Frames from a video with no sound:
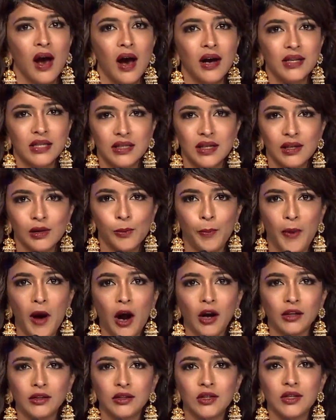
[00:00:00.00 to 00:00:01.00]
Our skill
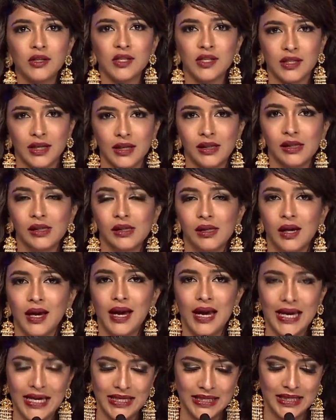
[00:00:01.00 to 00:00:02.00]
partner, Skill
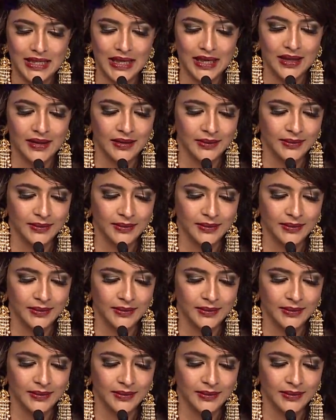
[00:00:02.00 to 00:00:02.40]
India.